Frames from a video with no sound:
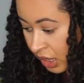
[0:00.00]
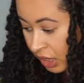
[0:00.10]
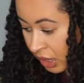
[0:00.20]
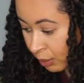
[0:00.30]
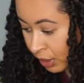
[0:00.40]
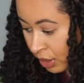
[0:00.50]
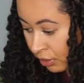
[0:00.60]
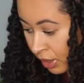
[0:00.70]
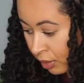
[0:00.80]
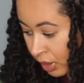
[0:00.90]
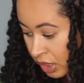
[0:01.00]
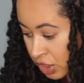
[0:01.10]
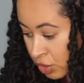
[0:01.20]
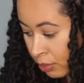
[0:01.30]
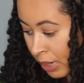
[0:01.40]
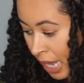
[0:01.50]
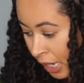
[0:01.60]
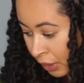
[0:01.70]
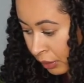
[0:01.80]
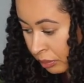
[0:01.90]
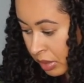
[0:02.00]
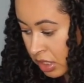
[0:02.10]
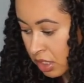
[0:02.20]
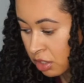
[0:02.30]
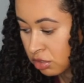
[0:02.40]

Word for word: Then we're gonna go into bottoms,